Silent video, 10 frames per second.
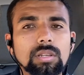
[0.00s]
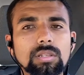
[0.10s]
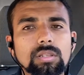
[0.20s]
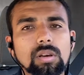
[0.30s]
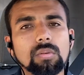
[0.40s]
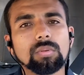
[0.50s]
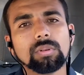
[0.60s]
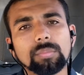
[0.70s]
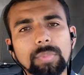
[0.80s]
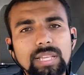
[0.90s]
so
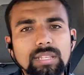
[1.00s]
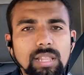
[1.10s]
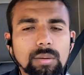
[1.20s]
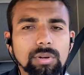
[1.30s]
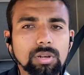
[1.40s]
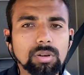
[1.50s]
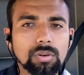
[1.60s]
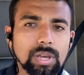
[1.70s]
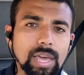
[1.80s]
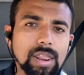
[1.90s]
basically I'm gonna
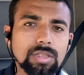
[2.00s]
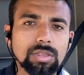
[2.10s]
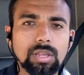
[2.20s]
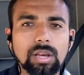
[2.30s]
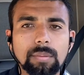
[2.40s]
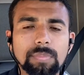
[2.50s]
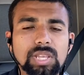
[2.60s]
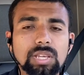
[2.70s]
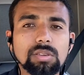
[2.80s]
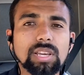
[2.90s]
go ahead and um,
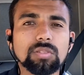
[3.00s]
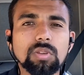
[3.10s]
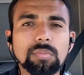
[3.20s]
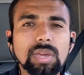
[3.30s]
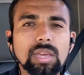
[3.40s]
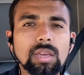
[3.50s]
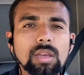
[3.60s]
take you guys with me